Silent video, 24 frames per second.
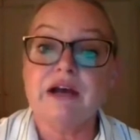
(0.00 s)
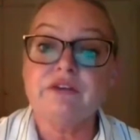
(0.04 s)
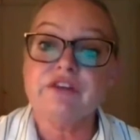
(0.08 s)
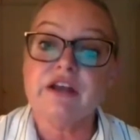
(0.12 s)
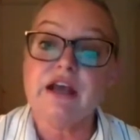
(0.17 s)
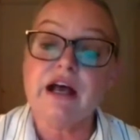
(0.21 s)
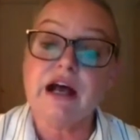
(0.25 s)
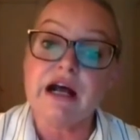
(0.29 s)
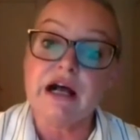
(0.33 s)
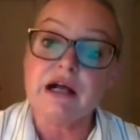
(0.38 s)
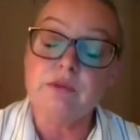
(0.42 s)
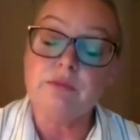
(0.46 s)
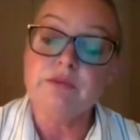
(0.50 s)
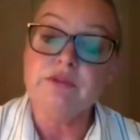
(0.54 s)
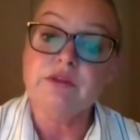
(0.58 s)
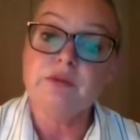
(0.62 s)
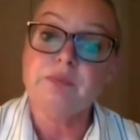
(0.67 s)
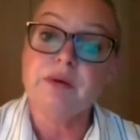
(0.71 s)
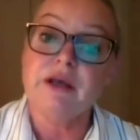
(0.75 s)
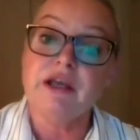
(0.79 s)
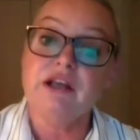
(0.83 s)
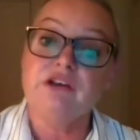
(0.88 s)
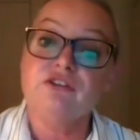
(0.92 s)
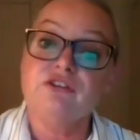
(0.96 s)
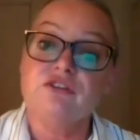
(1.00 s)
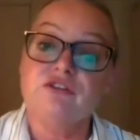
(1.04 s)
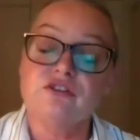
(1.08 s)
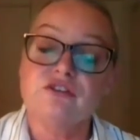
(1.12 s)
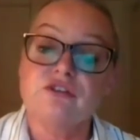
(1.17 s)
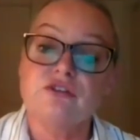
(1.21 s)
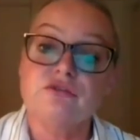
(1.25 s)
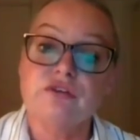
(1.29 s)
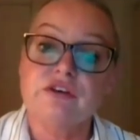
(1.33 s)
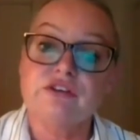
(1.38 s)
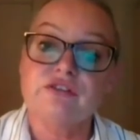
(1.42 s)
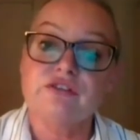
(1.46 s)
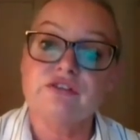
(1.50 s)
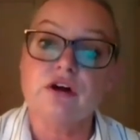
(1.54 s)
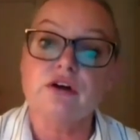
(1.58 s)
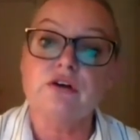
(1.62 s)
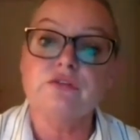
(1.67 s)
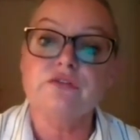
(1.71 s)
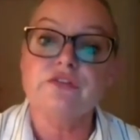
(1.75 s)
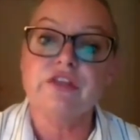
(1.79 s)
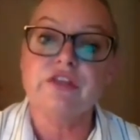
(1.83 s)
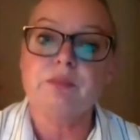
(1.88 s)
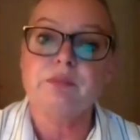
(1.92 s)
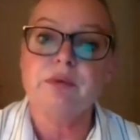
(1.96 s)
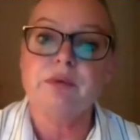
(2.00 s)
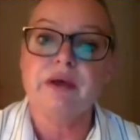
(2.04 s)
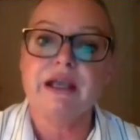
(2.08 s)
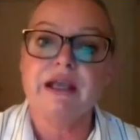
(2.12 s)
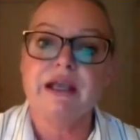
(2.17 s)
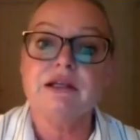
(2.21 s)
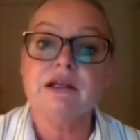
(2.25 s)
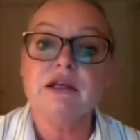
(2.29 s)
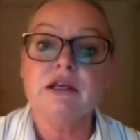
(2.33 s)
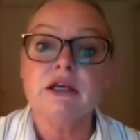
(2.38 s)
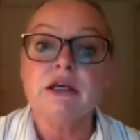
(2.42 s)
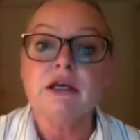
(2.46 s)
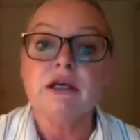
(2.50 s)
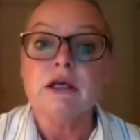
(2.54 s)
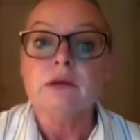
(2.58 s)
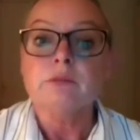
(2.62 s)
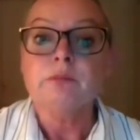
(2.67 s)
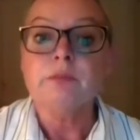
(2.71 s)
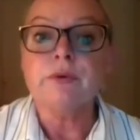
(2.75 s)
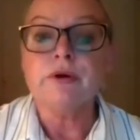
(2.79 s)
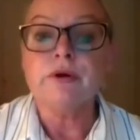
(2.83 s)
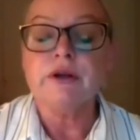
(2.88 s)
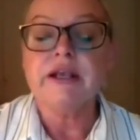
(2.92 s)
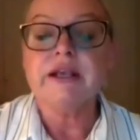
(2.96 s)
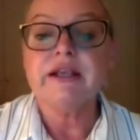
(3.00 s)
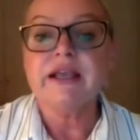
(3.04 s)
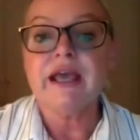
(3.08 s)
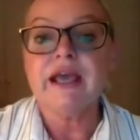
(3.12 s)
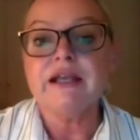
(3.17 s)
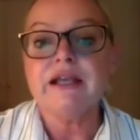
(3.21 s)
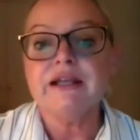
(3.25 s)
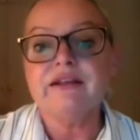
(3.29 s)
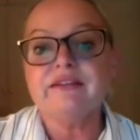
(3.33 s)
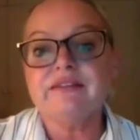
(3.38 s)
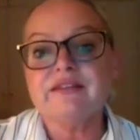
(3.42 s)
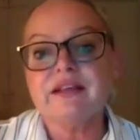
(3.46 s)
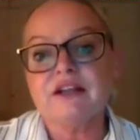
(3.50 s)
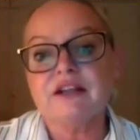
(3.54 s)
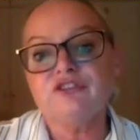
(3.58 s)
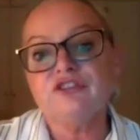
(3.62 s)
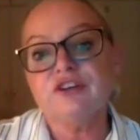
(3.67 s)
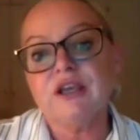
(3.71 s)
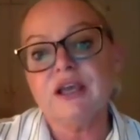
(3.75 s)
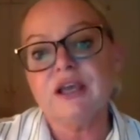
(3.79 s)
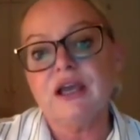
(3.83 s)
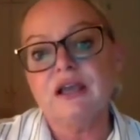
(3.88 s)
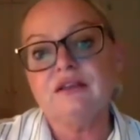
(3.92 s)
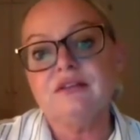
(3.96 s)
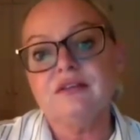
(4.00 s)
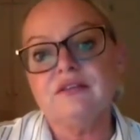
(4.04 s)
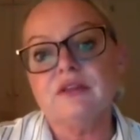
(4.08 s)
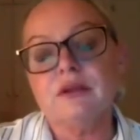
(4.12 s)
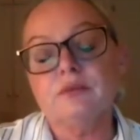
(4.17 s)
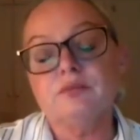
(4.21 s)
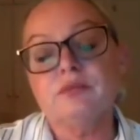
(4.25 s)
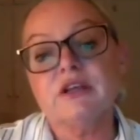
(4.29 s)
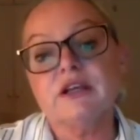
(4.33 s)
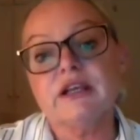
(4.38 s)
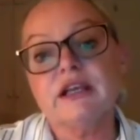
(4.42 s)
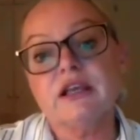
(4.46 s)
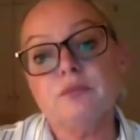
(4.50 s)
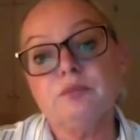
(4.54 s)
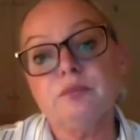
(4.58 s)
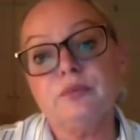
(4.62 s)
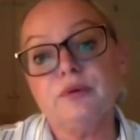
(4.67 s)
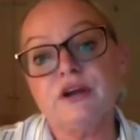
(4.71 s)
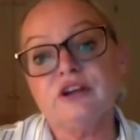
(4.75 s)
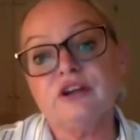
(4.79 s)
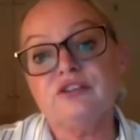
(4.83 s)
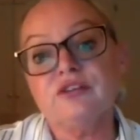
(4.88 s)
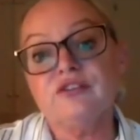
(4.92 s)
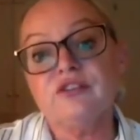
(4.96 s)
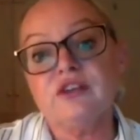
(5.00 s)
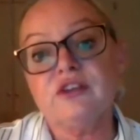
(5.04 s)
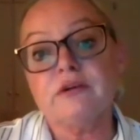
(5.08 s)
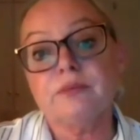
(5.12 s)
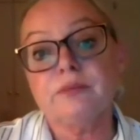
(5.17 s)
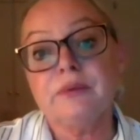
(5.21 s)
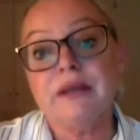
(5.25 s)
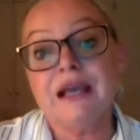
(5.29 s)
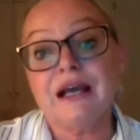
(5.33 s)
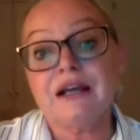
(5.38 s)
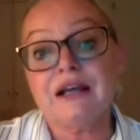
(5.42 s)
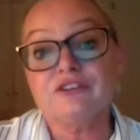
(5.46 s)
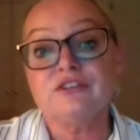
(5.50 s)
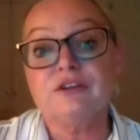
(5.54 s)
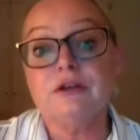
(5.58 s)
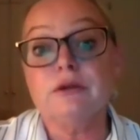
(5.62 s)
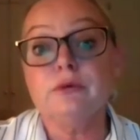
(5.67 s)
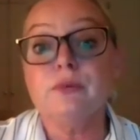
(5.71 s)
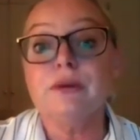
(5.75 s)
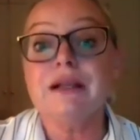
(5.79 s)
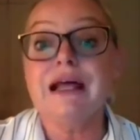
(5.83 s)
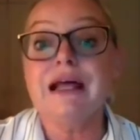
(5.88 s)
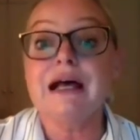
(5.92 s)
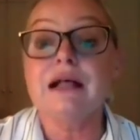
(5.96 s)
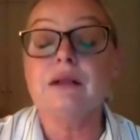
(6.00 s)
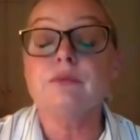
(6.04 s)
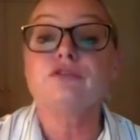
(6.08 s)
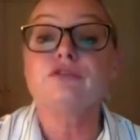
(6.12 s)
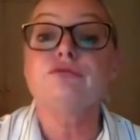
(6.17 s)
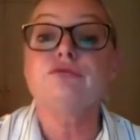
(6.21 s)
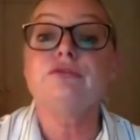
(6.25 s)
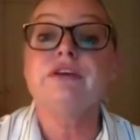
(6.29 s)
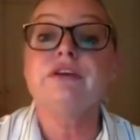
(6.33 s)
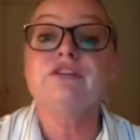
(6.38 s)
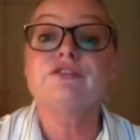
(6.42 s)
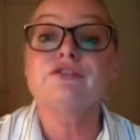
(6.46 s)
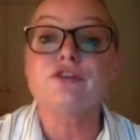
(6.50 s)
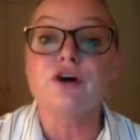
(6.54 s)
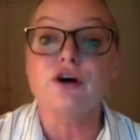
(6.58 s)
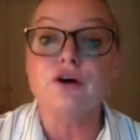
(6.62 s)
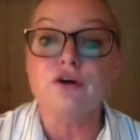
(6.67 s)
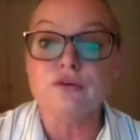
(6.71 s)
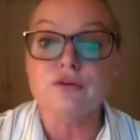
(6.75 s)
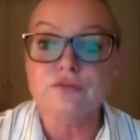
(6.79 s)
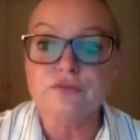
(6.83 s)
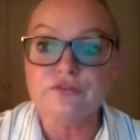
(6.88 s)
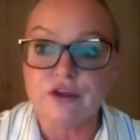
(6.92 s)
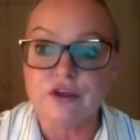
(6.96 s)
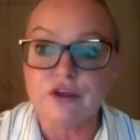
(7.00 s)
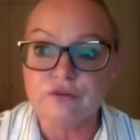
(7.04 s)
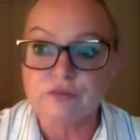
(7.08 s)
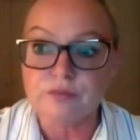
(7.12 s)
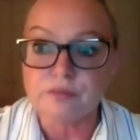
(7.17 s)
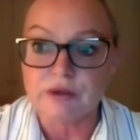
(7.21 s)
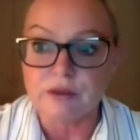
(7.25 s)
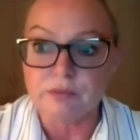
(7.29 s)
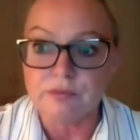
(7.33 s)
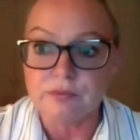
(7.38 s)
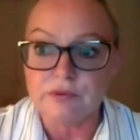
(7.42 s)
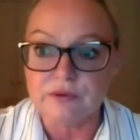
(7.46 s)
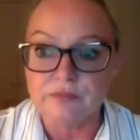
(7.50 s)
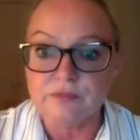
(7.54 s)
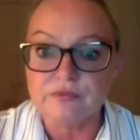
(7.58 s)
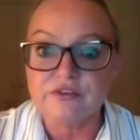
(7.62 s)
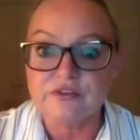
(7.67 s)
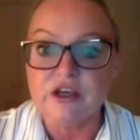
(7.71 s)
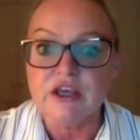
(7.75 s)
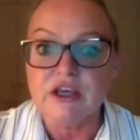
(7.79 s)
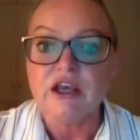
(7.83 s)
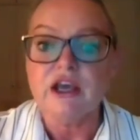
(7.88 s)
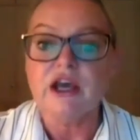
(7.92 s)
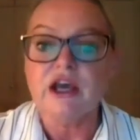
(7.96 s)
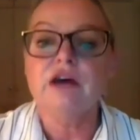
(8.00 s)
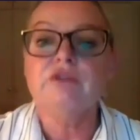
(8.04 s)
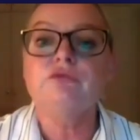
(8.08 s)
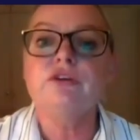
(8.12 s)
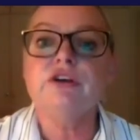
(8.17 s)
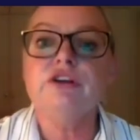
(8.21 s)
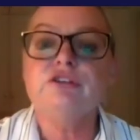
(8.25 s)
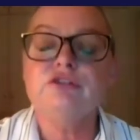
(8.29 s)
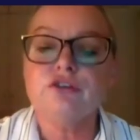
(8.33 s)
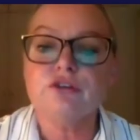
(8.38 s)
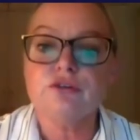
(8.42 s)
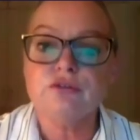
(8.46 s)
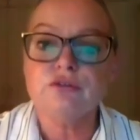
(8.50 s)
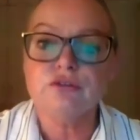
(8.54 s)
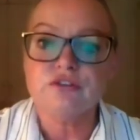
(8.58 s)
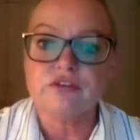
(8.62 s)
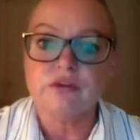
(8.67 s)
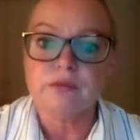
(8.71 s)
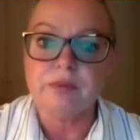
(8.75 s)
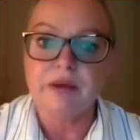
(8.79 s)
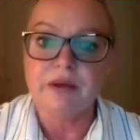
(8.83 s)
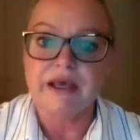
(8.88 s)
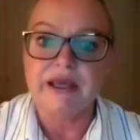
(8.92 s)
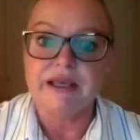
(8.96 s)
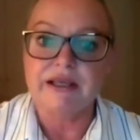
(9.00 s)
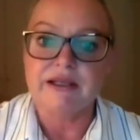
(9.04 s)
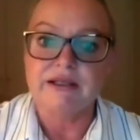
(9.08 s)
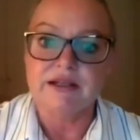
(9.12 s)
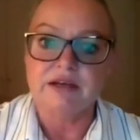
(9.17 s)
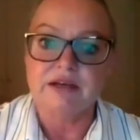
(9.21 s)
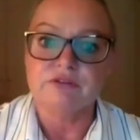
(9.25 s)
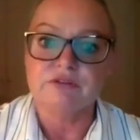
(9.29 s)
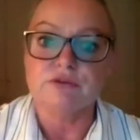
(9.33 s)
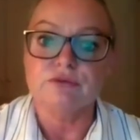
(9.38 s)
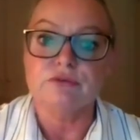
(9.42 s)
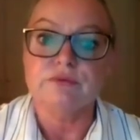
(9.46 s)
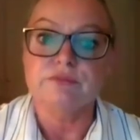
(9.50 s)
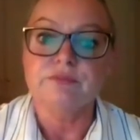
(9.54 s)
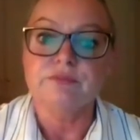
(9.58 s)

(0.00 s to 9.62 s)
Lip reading: to help the patients to resolve their pain. But again, it's educating them that compression therapy actually will help to resolve those problems and reduce the pain level.